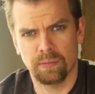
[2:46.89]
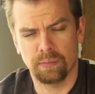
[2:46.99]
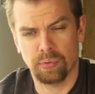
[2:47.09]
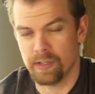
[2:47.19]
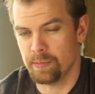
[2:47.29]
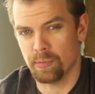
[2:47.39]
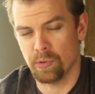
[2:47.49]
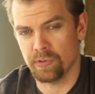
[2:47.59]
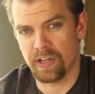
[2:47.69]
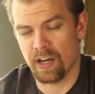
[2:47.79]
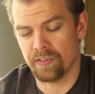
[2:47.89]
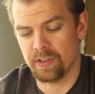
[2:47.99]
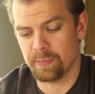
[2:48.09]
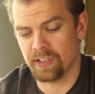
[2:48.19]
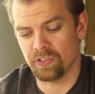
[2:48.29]
pre-brewed
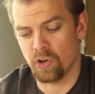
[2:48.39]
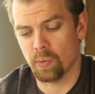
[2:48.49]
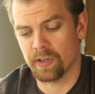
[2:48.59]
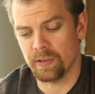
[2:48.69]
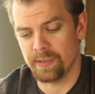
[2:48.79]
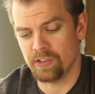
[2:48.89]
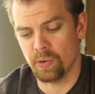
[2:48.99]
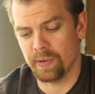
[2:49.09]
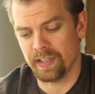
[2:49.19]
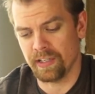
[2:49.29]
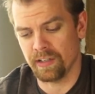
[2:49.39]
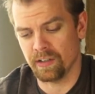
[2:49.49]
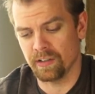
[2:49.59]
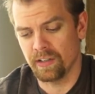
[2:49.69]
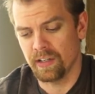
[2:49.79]
coffee, because all we're going to be doing here,